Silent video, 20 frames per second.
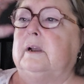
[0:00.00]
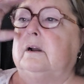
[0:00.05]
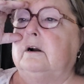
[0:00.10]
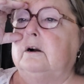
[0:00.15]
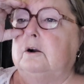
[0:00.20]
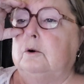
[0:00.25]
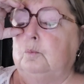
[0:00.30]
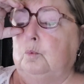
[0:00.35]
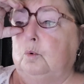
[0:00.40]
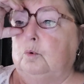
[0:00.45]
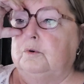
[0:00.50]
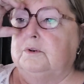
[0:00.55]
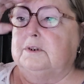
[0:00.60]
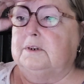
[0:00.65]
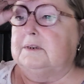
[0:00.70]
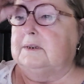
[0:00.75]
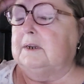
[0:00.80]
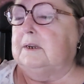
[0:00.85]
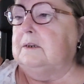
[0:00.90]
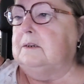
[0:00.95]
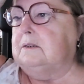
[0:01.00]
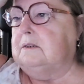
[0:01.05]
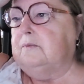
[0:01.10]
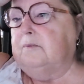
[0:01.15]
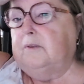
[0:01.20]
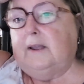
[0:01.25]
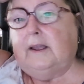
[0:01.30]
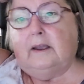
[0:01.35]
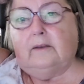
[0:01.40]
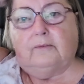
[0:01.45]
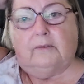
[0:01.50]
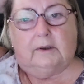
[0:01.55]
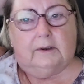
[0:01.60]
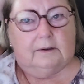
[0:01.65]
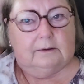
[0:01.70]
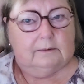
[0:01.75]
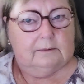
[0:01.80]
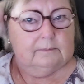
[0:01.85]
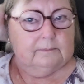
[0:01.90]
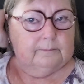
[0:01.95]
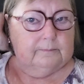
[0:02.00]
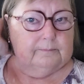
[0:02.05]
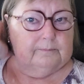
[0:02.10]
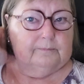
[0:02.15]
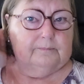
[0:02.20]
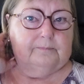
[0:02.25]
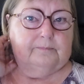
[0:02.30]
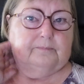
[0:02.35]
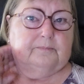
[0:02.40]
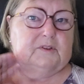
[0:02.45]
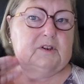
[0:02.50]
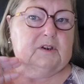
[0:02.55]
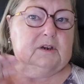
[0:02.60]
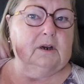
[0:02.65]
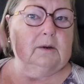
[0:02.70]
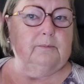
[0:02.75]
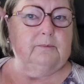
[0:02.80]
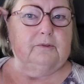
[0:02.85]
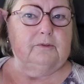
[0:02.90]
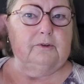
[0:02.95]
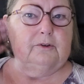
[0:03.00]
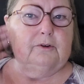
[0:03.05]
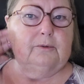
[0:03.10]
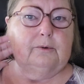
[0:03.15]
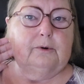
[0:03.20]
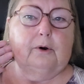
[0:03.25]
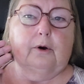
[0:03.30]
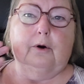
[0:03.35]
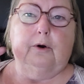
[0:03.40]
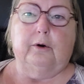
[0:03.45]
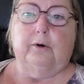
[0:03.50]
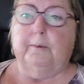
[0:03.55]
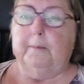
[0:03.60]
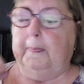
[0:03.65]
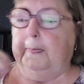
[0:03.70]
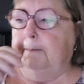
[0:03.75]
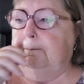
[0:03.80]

Our water takes forever to come through hot.